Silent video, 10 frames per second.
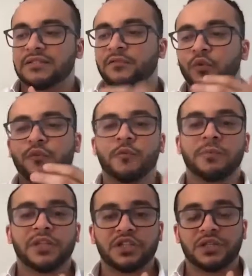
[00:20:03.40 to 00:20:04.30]
full of
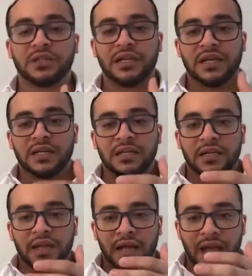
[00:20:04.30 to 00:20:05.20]
competition.
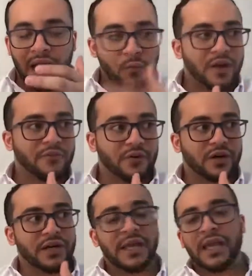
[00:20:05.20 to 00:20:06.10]

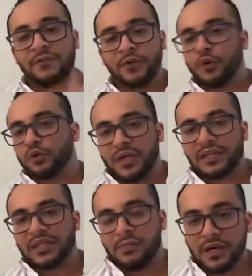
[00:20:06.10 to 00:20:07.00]
However, if you go to
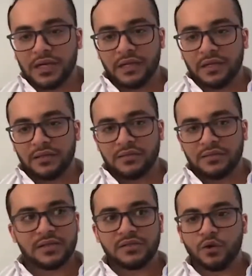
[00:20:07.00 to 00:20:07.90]
Latin America,
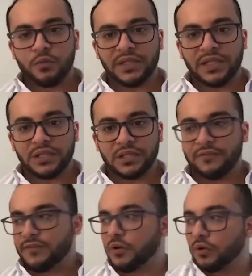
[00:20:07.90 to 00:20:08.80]
there is no competition.
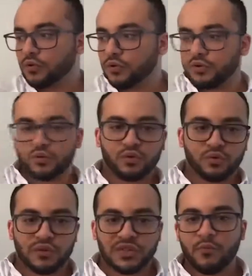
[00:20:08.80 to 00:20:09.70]
If you go
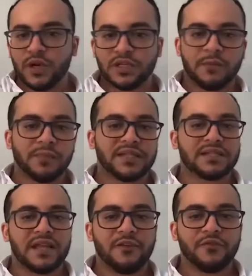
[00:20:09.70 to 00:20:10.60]
to somewhere, some places
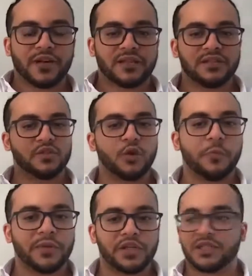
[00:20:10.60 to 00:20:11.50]
in Africa, there's no
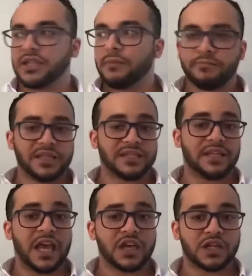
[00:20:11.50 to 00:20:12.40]
competition. Some places
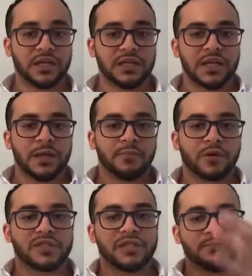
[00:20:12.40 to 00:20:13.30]
in Asia,
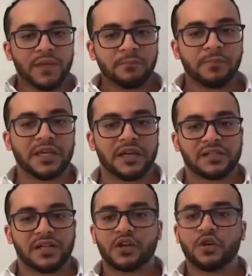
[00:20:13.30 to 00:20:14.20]
because the big players
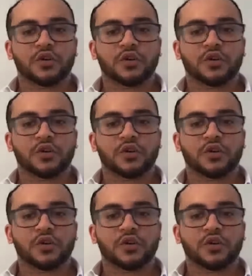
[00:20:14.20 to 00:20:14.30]
are not